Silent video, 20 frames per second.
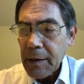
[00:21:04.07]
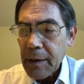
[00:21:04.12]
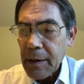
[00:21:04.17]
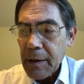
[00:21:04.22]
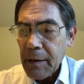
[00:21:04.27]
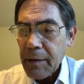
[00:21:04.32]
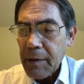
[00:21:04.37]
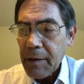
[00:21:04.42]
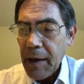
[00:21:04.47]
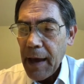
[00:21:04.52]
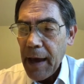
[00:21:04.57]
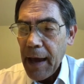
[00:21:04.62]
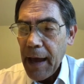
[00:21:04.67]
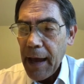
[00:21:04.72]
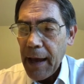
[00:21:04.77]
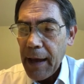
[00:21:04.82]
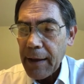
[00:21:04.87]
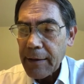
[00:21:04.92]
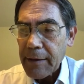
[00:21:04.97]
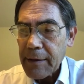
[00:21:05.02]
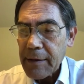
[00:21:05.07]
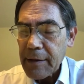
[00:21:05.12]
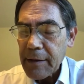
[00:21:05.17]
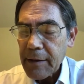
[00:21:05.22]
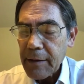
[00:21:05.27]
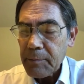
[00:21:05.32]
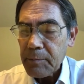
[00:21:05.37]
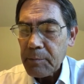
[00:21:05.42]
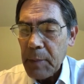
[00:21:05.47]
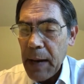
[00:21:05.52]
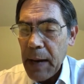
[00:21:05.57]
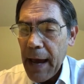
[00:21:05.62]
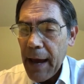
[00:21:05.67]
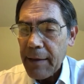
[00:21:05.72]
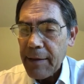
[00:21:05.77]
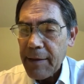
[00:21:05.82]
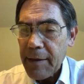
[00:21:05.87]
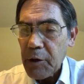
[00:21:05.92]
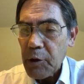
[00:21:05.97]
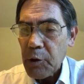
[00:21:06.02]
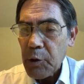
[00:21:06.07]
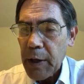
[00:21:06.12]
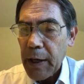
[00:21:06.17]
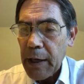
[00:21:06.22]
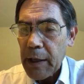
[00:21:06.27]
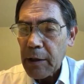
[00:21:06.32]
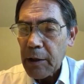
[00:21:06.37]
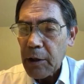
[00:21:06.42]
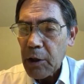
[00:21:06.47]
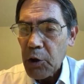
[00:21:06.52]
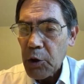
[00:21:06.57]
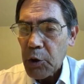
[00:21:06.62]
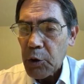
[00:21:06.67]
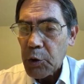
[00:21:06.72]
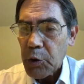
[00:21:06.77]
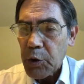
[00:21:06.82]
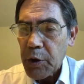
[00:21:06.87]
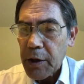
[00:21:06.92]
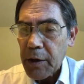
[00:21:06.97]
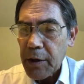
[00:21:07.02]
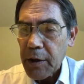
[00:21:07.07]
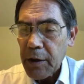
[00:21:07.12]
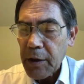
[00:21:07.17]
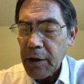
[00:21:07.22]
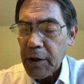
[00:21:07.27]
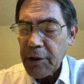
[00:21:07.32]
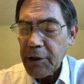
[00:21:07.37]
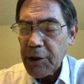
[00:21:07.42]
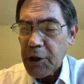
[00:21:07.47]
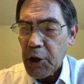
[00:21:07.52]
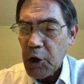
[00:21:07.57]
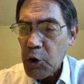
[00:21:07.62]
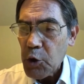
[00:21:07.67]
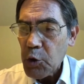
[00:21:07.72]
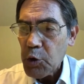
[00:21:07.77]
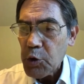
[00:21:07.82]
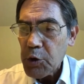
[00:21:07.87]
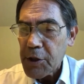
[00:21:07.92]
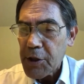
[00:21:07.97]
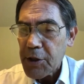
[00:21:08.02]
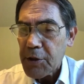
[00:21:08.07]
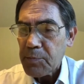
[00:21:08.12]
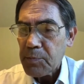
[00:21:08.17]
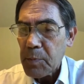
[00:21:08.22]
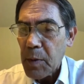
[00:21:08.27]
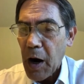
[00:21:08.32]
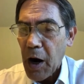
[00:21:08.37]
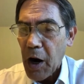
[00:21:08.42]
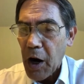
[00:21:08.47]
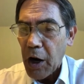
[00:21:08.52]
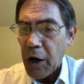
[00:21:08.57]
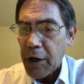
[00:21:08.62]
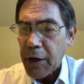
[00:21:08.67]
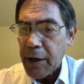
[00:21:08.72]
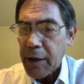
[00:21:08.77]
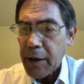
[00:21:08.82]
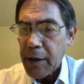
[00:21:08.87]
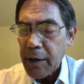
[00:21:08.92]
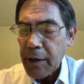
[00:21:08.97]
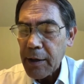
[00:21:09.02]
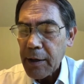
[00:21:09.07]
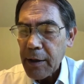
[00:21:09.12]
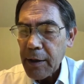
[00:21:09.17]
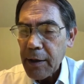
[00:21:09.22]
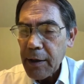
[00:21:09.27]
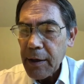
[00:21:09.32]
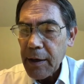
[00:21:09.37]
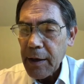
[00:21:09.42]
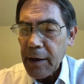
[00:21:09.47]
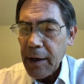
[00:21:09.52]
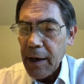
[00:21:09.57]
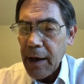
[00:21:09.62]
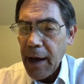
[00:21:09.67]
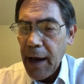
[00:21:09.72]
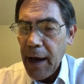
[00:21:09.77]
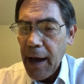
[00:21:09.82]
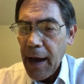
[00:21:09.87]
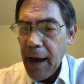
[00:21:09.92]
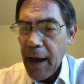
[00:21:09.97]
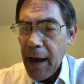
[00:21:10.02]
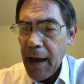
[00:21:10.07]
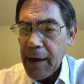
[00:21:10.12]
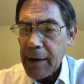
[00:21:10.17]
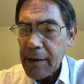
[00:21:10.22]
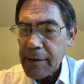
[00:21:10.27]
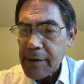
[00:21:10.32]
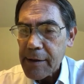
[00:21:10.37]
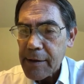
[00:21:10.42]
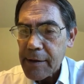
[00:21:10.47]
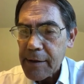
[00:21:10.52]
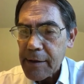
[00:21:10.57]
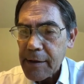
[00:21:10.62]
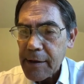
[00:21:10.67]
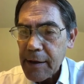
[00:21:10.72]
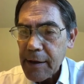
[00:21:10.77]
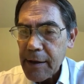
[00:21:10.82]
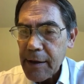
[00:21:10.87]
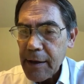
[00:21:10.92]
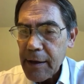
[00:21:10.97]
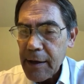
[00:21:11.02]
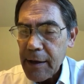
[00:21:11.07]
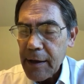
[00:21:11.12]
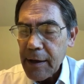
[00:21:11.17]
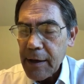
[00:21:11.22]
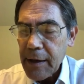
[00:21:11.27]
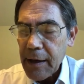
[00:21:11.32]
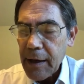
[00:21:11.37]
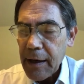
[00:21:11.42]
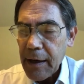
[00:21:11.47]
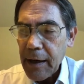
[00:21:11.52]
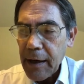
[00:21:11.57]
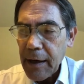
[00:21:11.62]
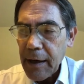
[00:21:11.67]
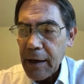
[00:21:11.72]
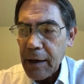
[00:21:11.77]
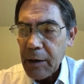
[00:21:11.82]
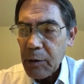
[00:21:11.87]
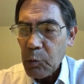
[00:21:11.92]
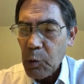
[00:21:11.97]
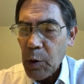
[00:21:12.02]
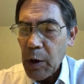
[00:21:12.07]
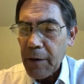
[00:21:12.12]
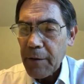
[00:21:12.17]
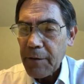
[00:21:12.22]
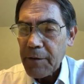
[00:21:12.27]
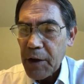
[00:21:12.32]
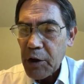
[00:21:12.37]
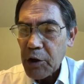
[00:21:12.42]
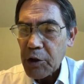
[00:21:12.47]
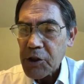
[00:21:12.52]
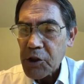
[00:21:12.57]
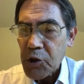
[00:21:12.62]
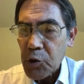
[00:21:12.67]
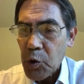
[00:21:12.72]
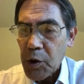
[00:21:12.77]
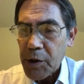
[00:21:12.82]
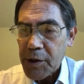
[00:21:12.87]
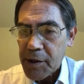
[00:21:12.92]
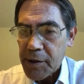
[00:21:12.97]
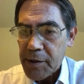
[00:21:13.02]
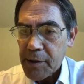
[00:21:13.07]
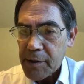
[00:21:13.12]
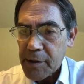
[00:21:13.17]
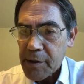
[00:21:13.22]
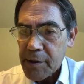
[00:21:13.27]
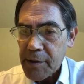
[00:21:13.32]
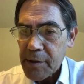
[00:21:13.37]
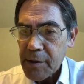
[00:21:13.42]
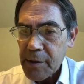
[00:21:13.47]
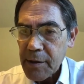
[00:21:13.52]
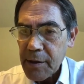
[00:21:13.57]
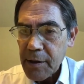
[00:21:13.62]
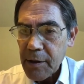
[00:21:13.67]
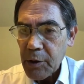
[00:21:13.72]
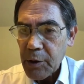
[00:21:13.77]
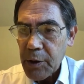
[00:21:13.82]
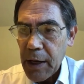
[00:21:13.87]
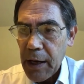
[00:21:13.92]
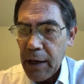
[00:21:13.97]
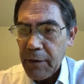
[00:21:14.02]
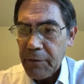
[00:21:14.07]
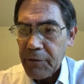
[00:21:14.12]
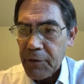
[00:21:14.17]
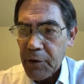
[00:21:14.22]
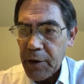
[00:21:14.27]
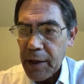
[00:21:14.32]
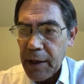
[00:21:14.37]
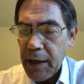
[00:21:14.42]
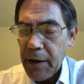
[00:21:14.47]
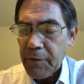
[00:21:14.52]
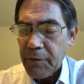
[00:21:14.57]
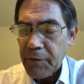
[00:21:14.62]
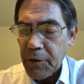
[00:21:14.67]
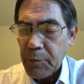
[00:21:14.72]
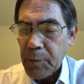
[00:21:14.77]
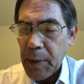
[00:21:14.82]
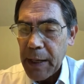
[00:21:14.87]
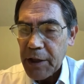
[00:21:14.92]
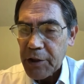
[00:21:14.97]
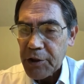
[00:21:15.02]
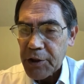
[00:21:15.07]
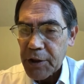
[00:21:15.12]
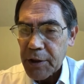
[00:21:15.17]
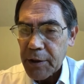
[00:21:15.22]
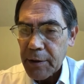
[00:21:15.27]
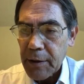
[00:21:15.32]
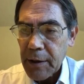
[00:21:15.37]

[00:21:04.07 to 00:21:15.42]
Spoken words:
that Matthew and Luke used Mark as one of their sources, okay, for the information.